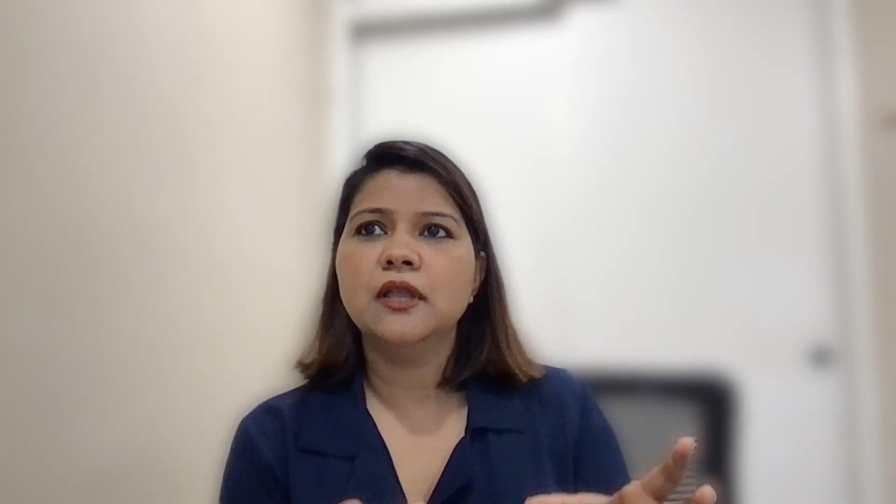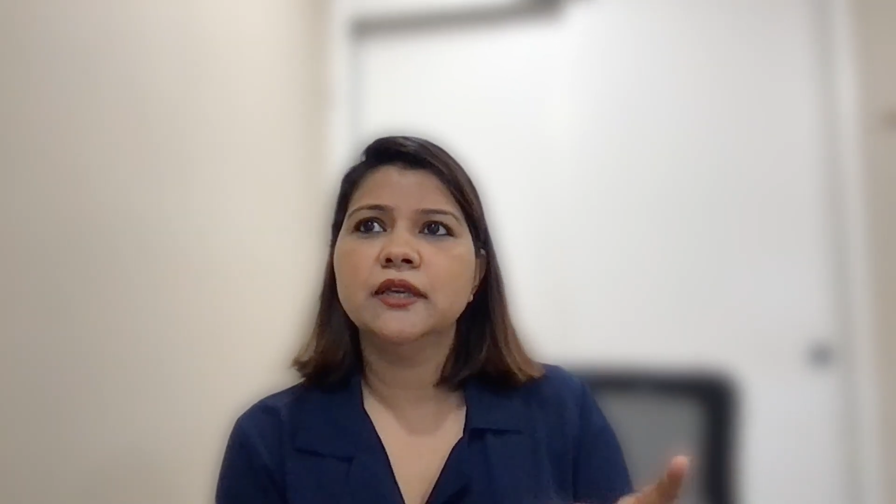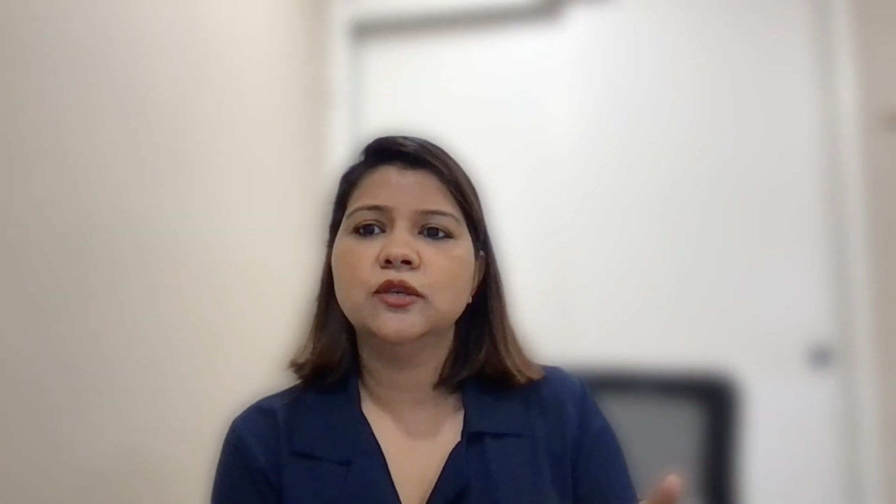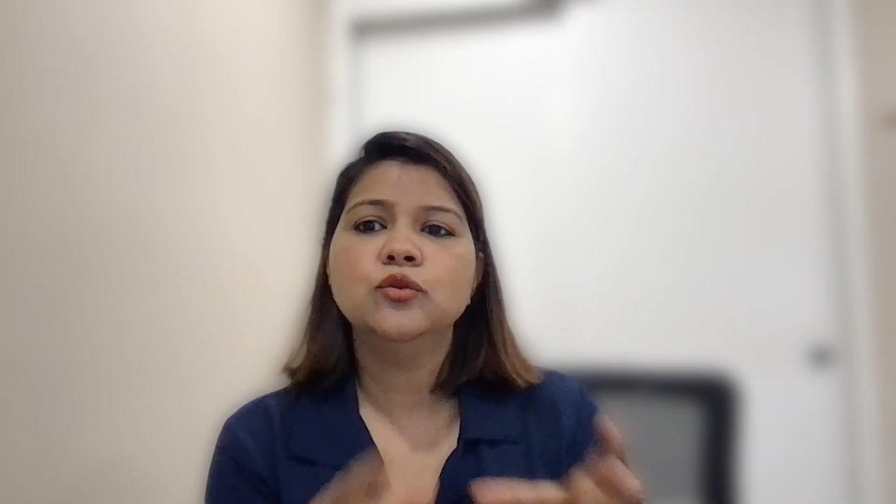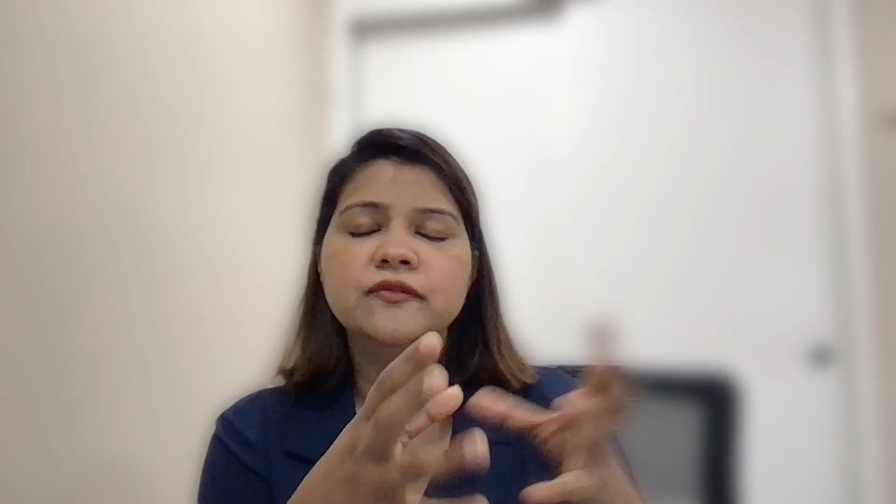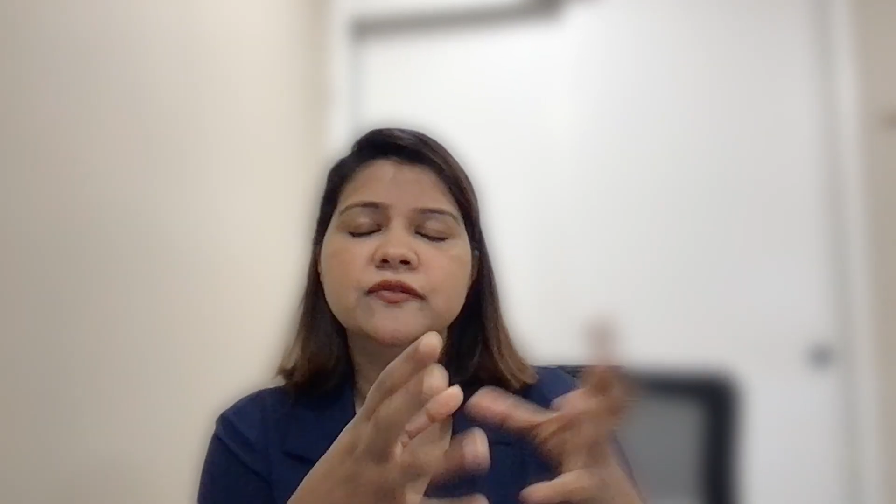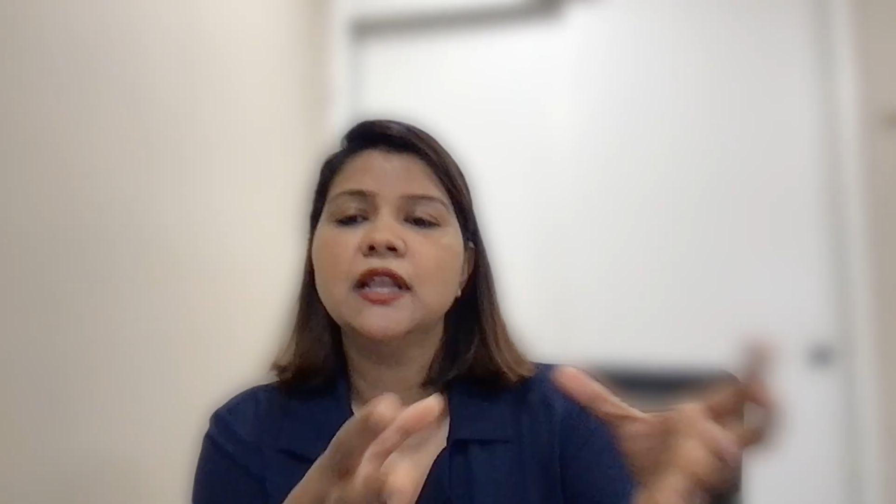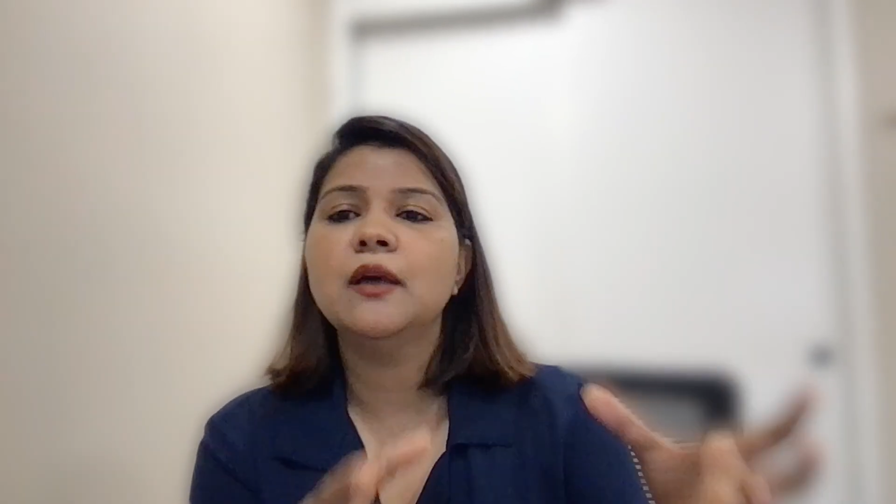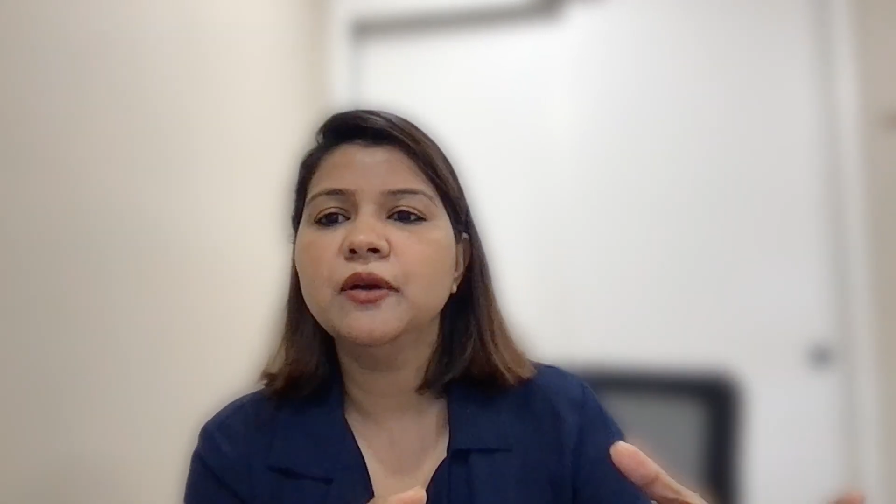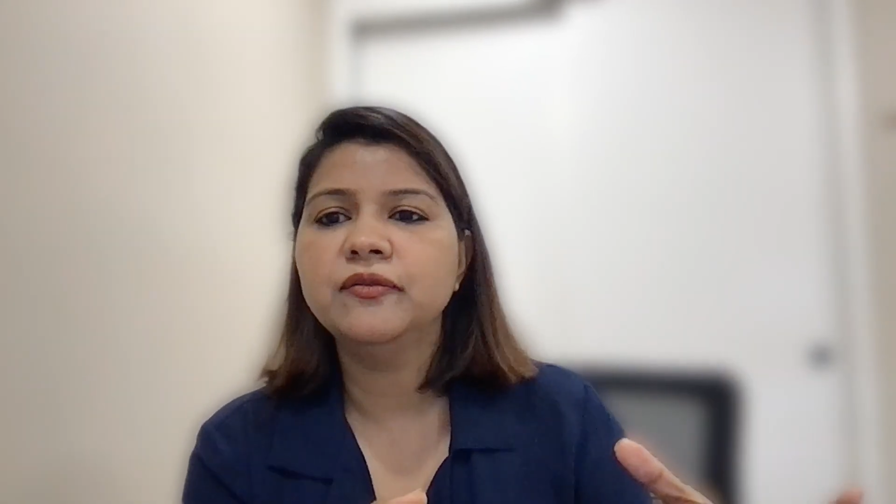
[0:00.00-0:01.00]
like you
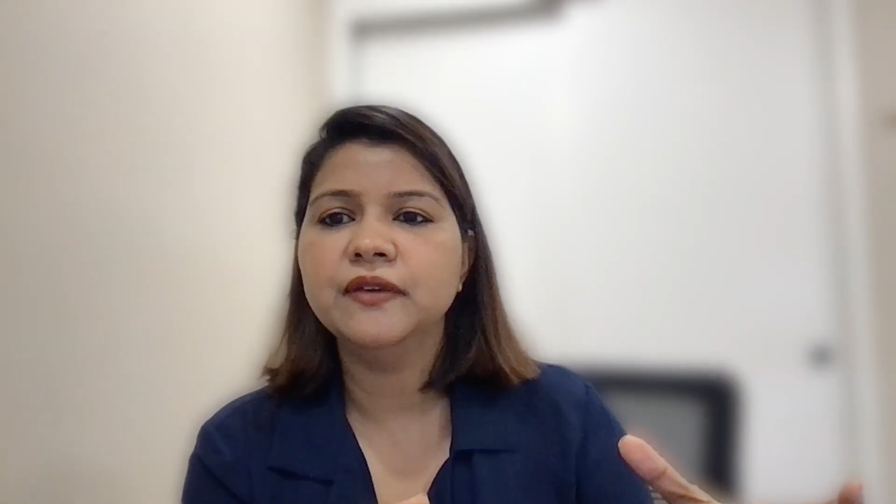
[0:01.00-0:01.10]
develop a